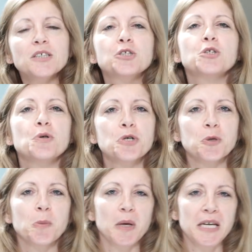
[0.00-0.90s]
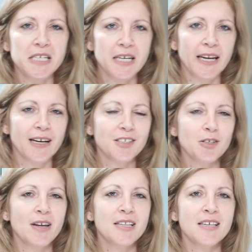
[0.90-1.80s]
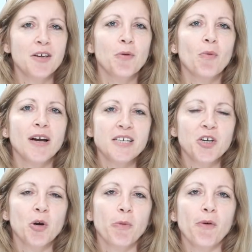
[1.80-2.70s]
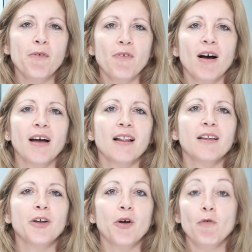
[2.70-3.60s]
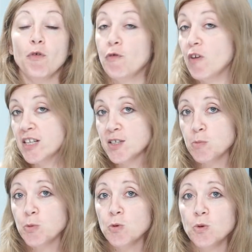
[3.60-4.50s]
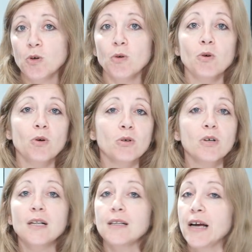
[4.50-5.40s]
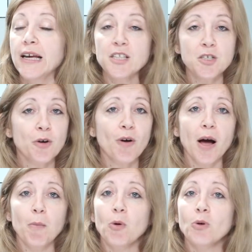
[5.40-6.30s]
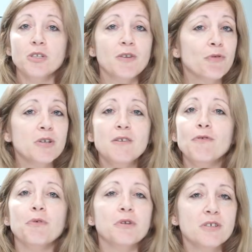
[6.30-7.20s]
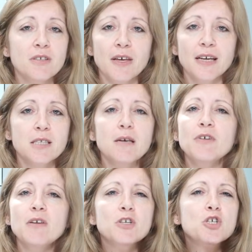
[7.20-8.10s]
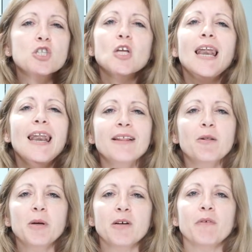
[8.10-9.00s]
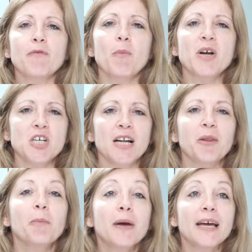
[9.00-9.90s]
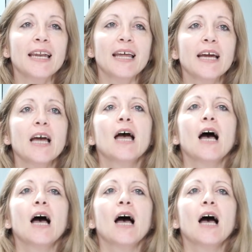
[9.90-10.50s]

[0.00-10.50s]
social media now. So let's say you're writing your profile, for Facebook or Instagram or different things. Even if it's just a little bit of information at the beginning,